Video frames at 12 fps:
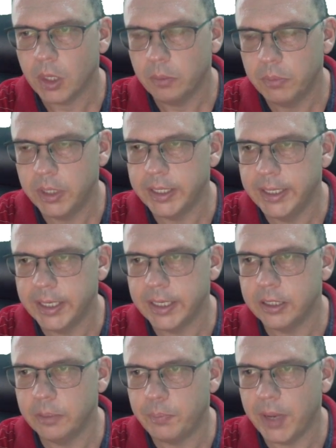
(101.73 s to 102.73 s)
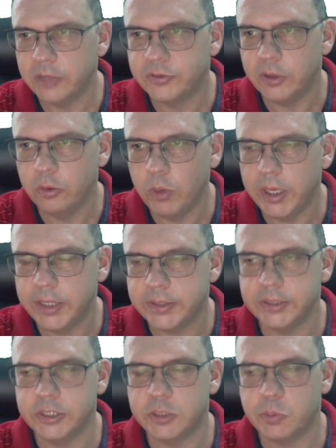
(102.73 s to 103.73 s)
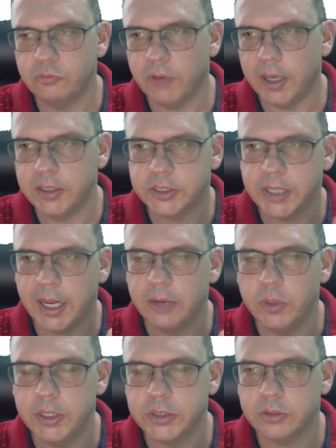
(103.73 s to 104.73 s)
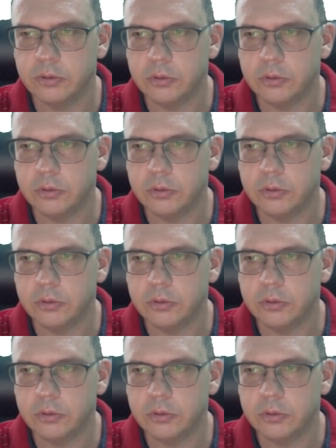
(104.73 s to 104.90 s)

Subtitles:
But again, the past few weeks has just been riding sideways.